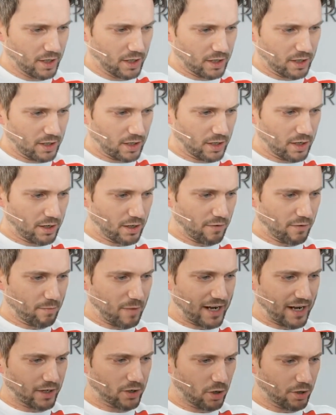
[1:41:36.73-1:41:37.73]
you know, you've
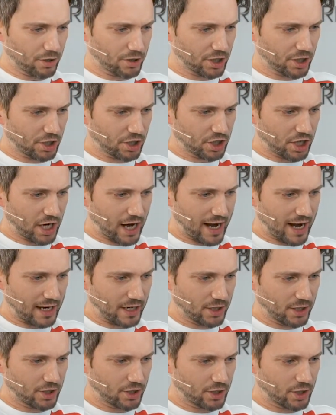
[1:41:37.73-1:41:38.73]
made a conscious
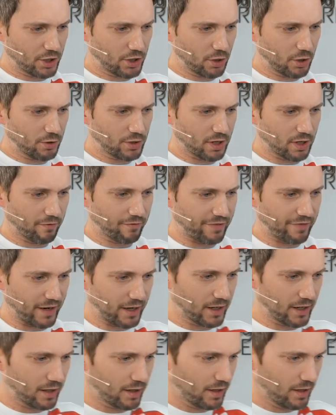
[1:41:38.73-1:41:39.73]
change to do
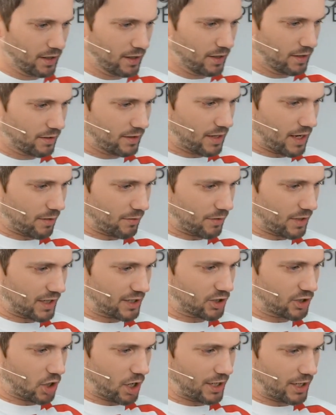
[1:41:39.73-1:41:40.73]
something that
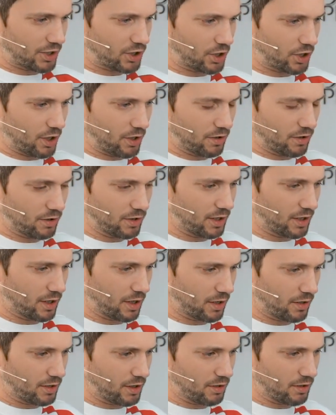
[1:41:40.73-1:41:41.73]
excites you. You know,
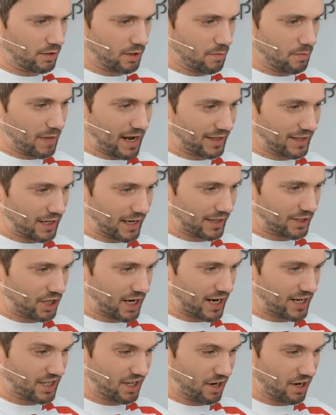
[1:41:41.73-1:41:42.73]
you made that
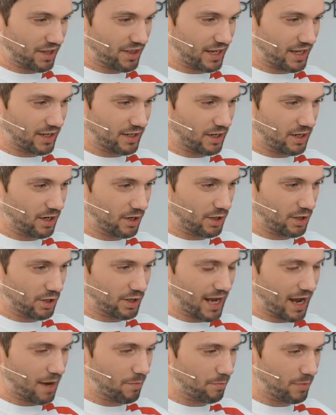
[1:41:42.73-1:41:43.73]
change, and I think, you know, you
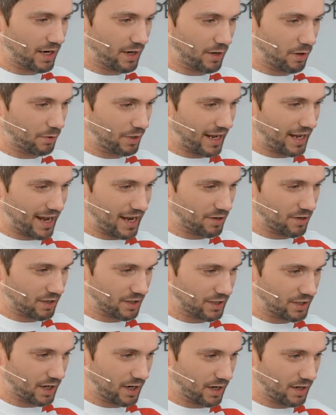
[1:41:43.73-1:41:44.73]
can be an older
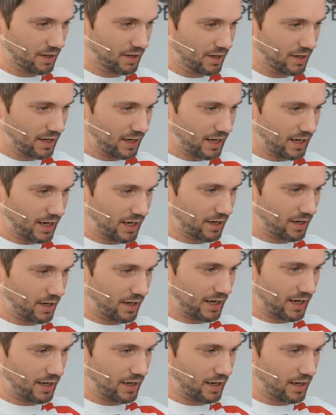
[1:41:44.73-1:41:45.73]
hairdresser
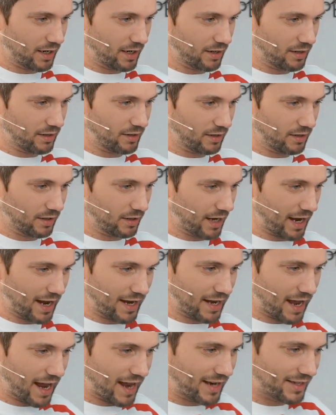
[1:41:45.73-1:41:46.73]

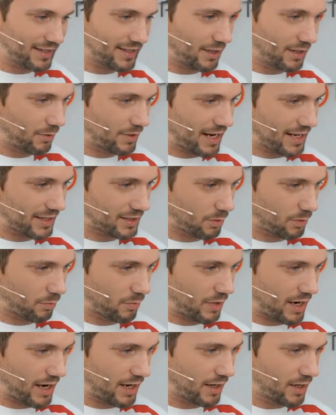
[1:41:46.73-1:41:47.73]
and still get
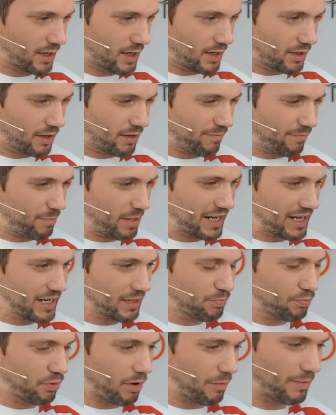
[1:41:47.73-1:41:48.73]
somewhere. The
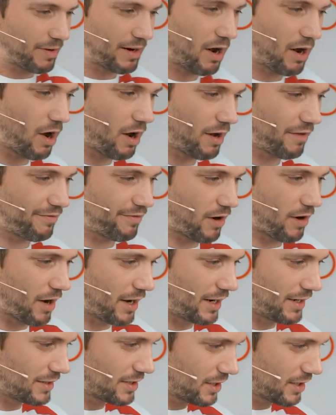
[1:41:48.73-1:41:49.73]
biggest problem that I find